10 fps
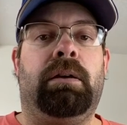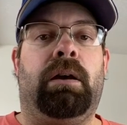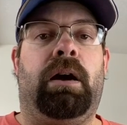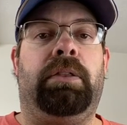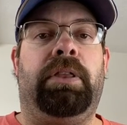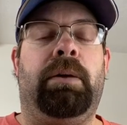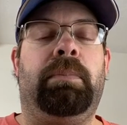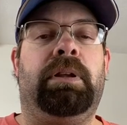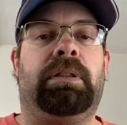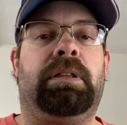on them
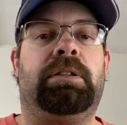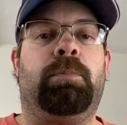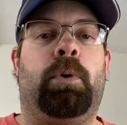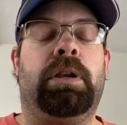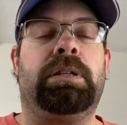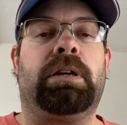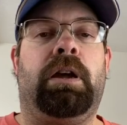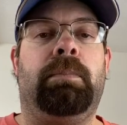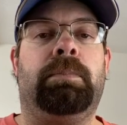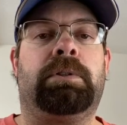at this point in
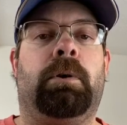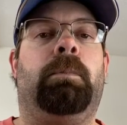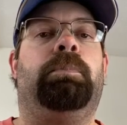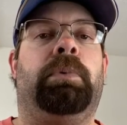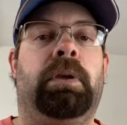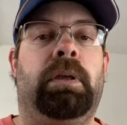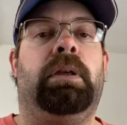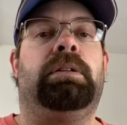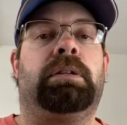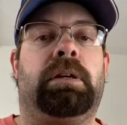time, so
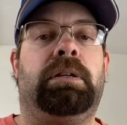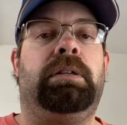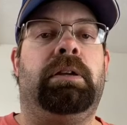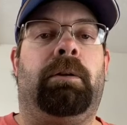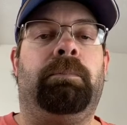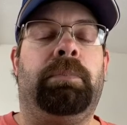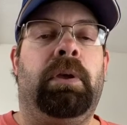it's a good deal.